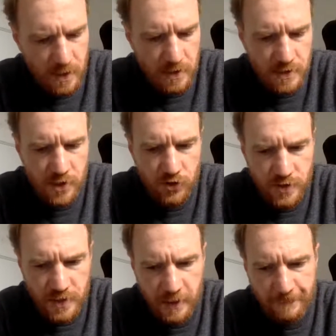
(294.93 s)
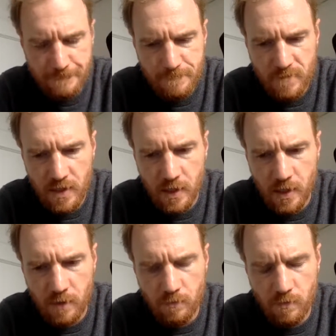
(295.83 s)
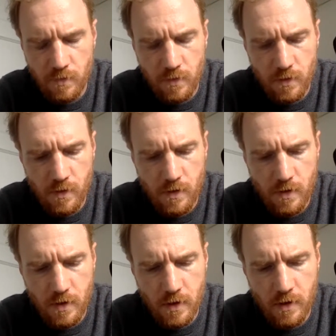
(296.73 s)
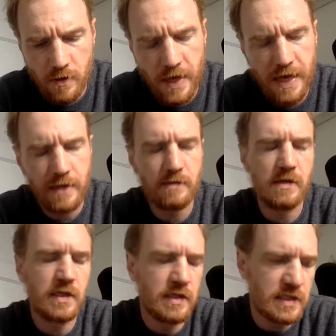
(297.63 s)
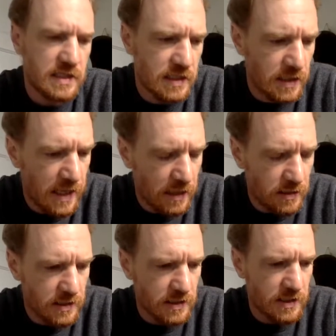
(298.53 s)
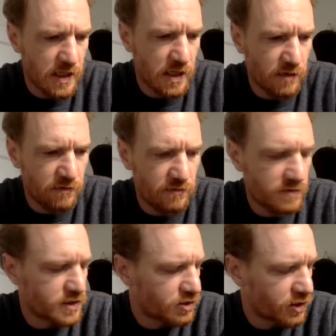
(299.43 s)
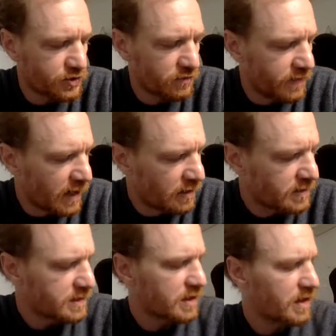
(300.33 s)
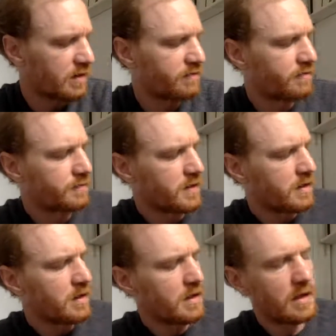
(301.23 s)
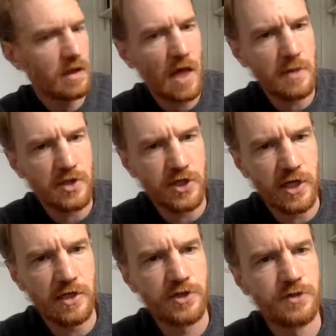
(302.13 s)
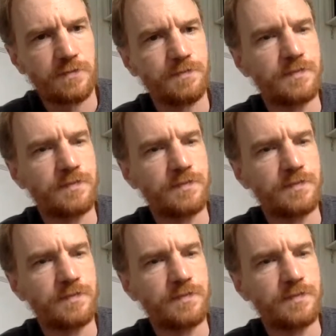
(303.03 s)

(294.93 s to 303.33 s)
it's interesting um, that in this analysis of the structural violence of climate change,